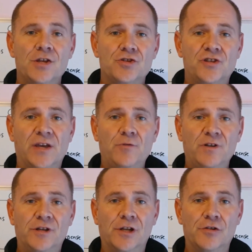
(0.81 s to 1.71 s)
Today we're
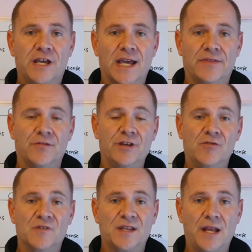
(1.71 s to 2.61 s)
going to look at the
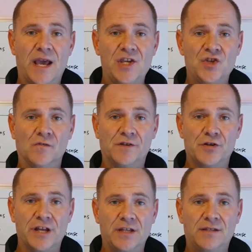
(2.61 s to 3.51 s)
reconciliation of
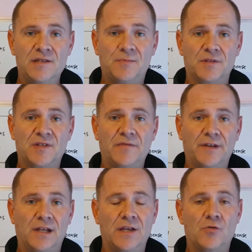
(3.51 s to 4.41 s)
creditors,
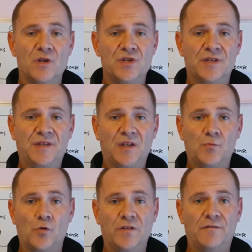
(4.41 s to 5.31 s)
specifically question
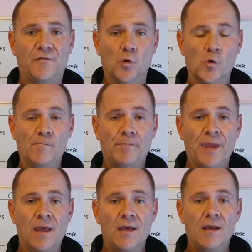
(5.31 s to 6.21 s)
6.4.
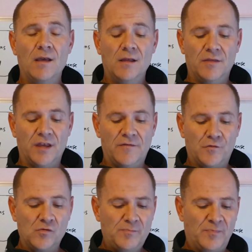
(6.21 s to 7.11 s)

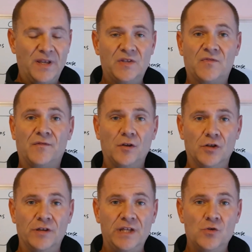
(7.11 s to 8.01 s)
Therefore, please follow
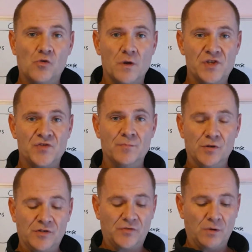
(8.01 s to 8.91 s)
in your question
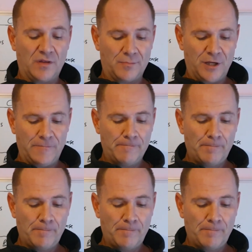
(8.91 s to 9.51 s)
books with me.